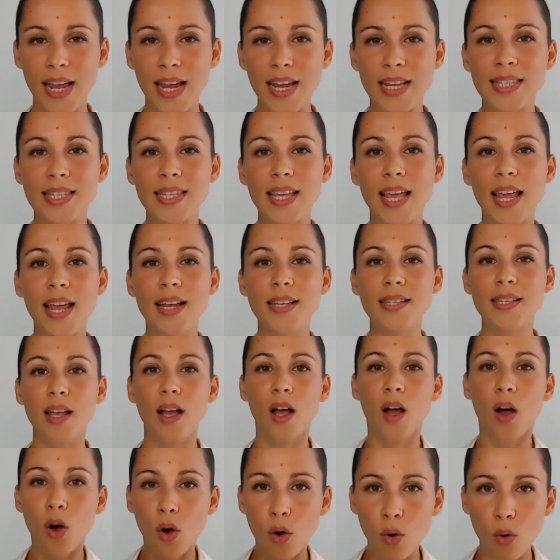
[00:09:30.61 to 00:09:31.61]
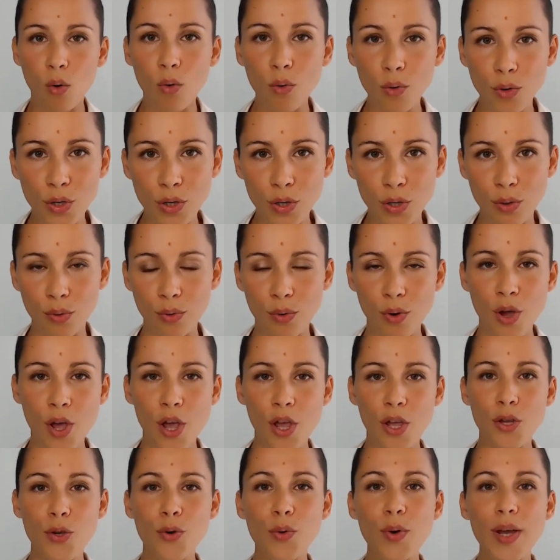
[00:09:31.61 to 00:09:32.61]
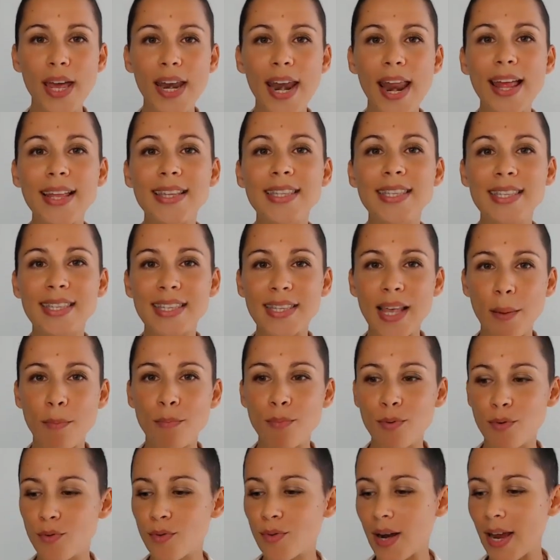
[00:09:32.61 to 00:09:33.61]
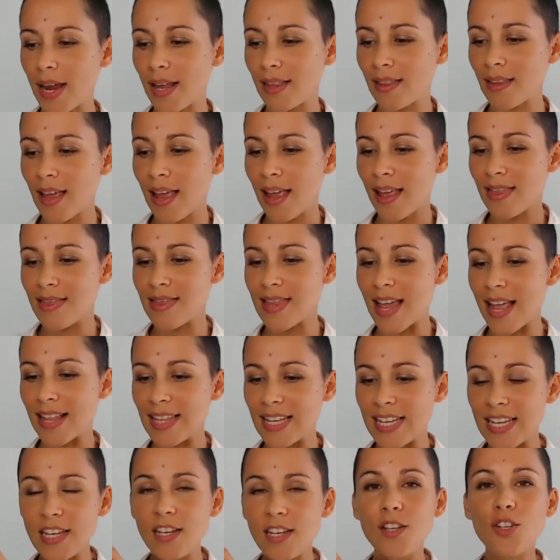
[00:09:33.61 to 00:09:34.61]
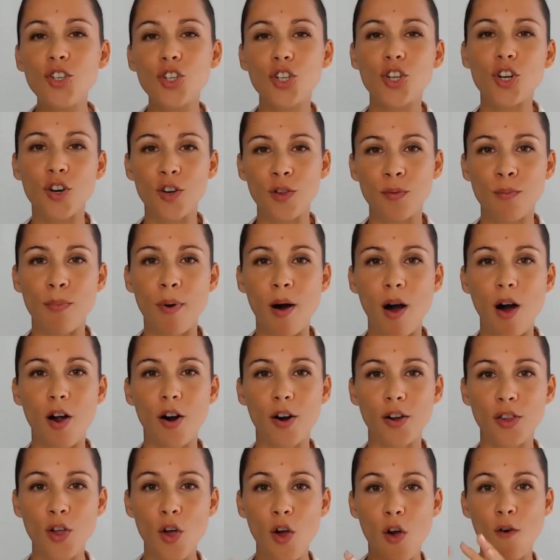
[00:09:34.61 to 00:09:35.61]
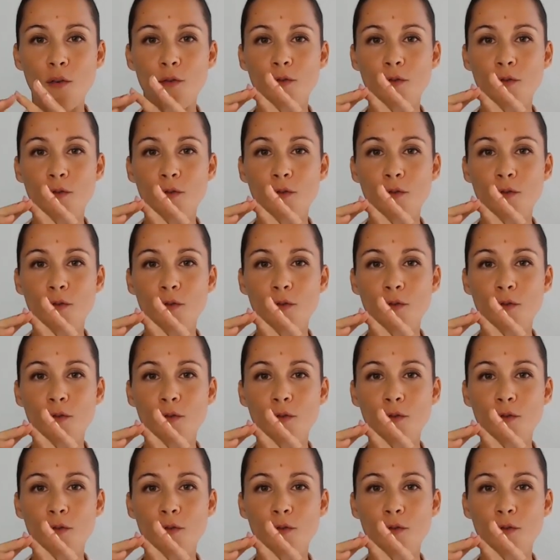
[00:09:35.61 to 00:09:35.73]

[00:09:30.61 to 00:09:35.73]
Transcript: It takes a whole you. You cannot separate that injured part